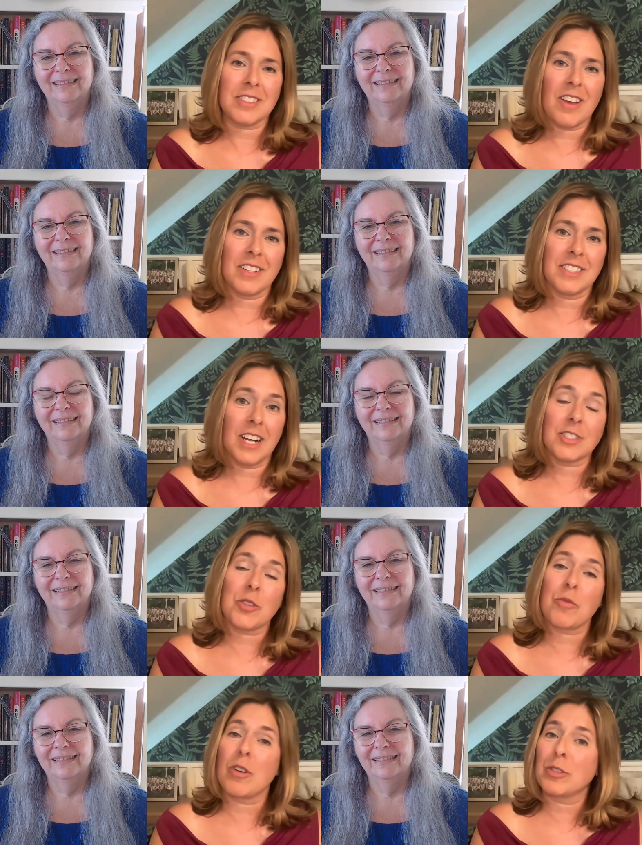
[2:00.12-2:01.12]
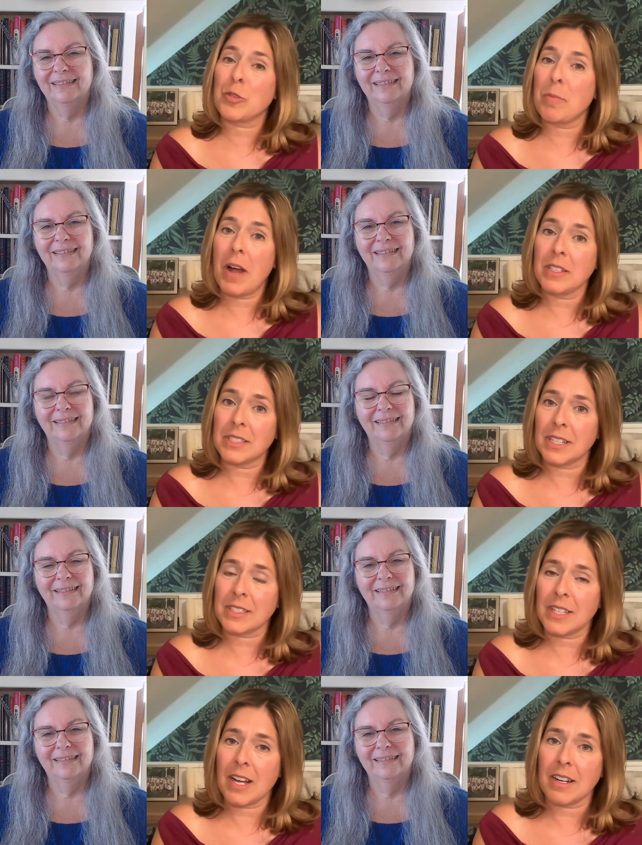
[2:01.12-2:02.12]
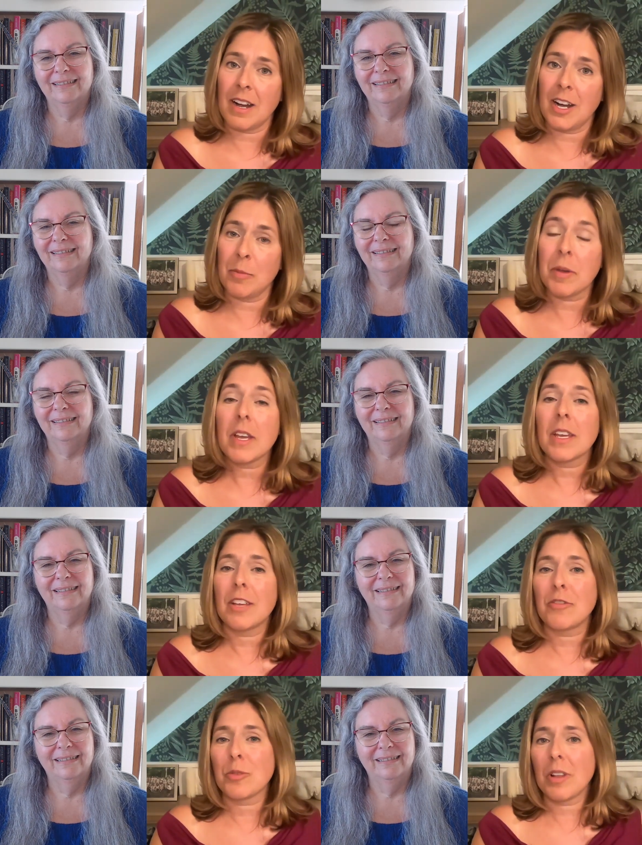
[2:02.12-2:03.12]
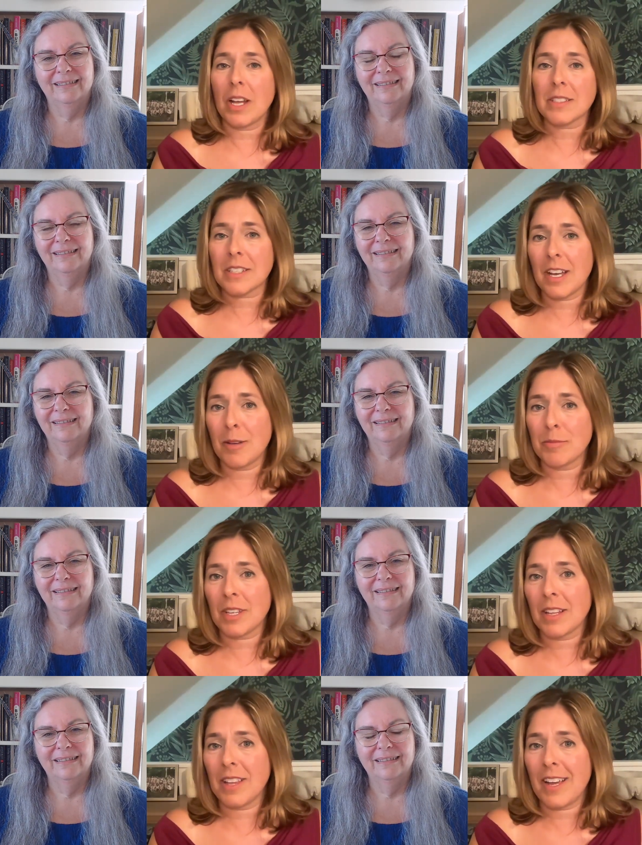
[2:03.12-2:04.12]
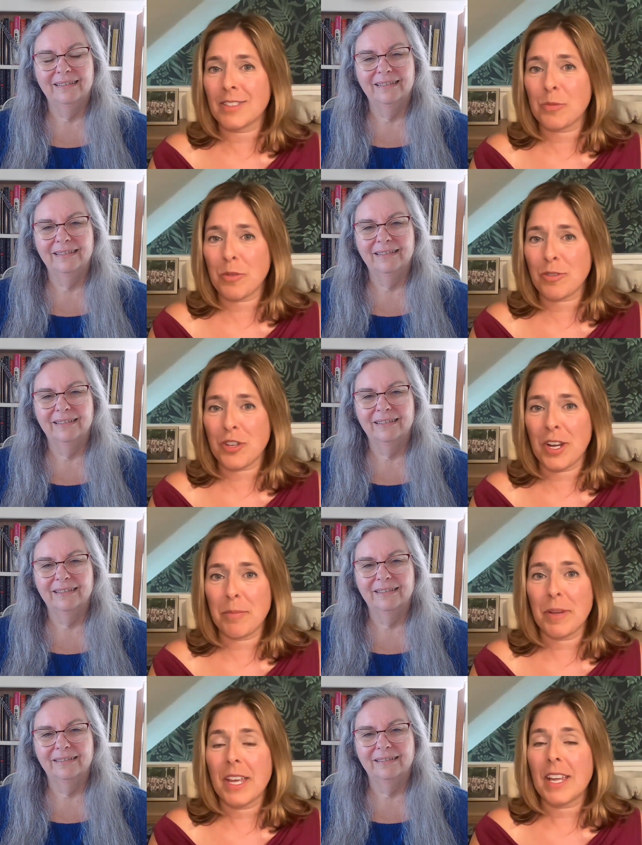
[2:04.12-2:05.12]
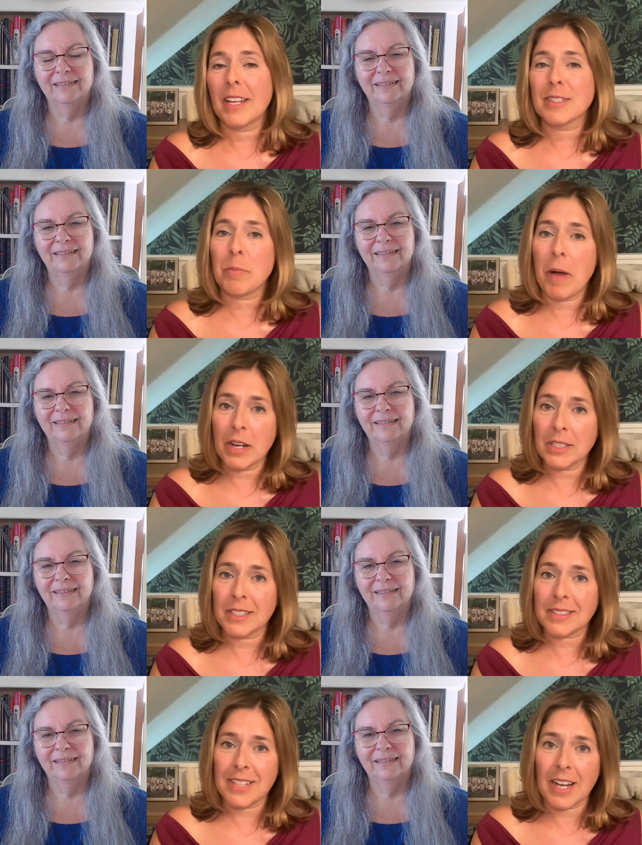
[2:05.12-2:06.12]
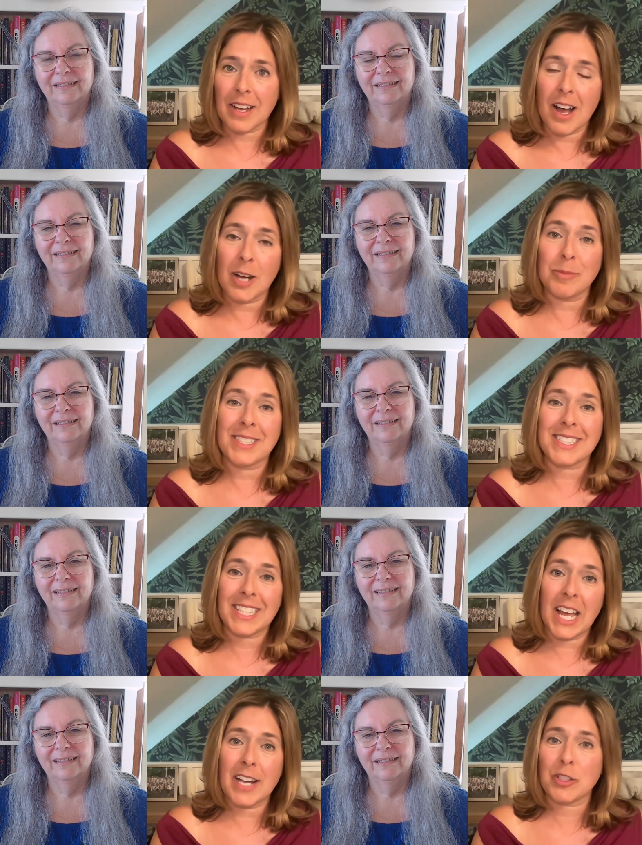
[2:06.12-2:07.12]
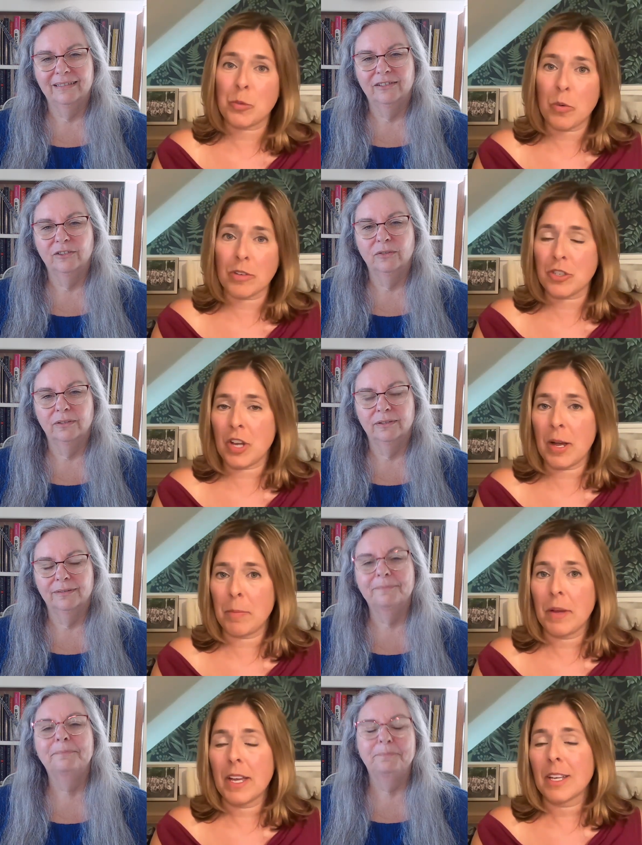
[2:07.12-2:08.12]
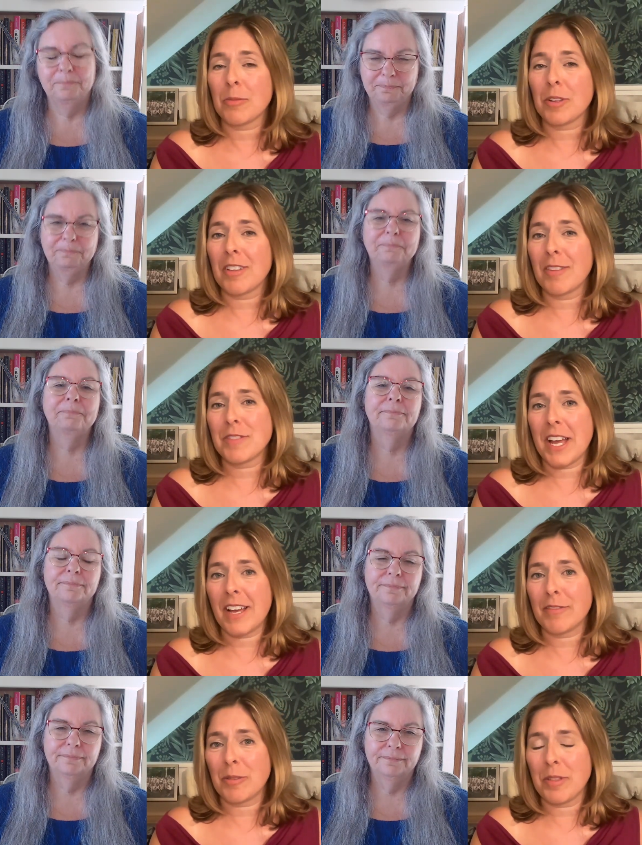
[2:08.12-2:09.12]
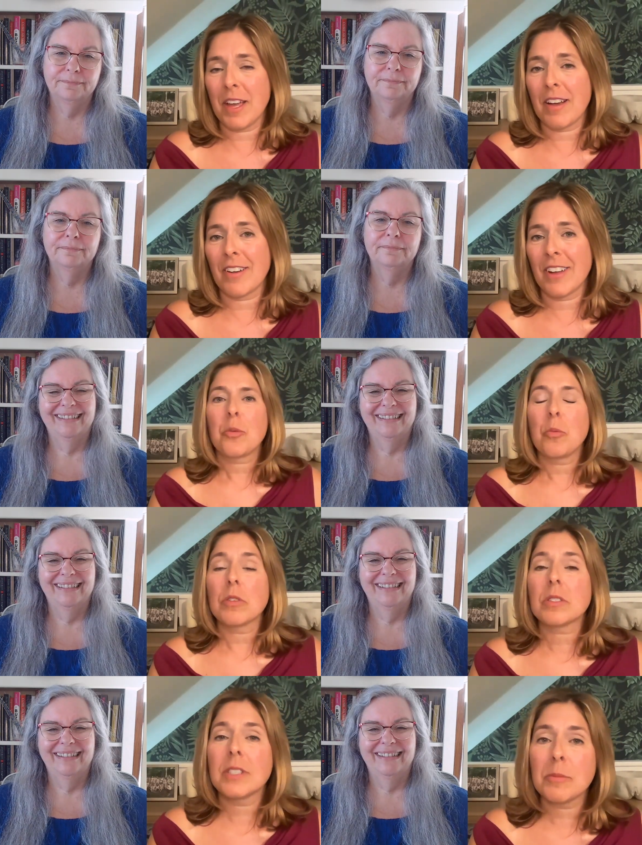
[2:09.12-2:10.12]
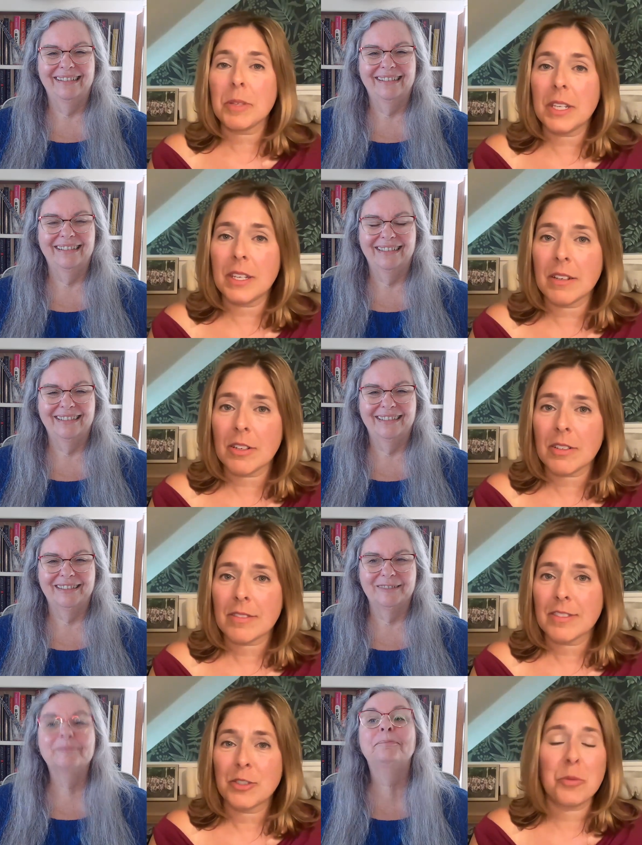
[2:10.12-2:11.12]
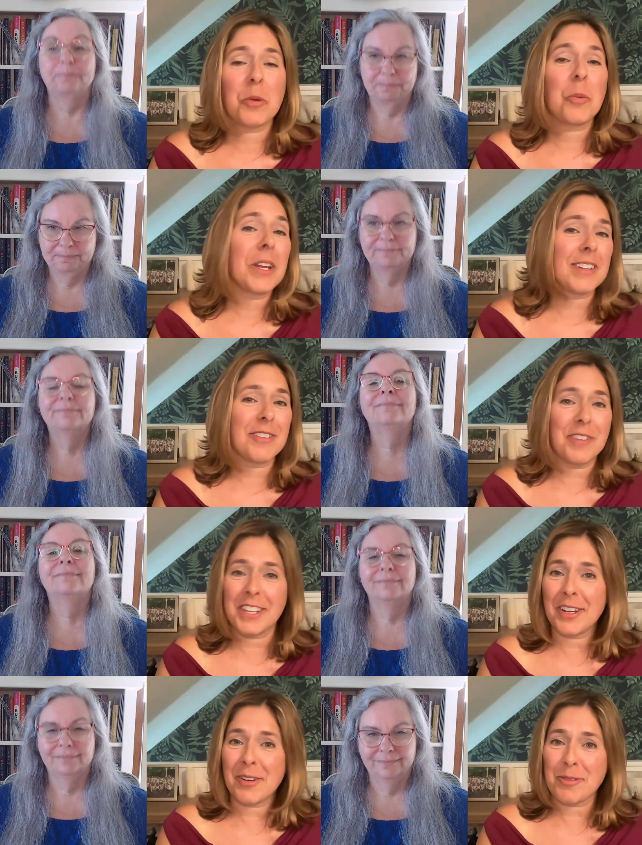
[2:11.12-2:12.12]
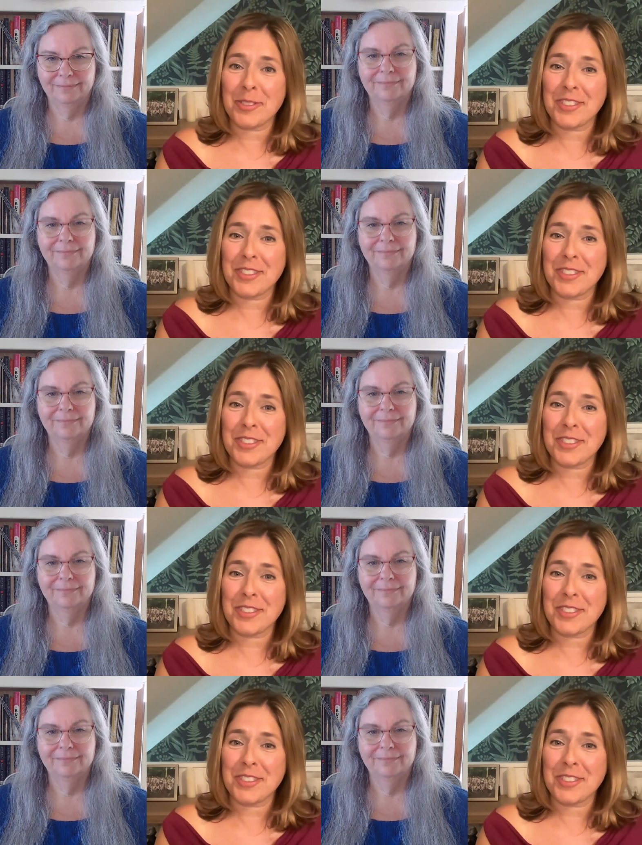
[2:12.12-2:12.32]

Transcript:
Speaker 1: on Dodson Ross or bodysex.com. If you'd like to come to the last workshop, it's bodysex.com slash workshop. We'd mm-hmm. love to have you there. We'll still be here doing weekly videos.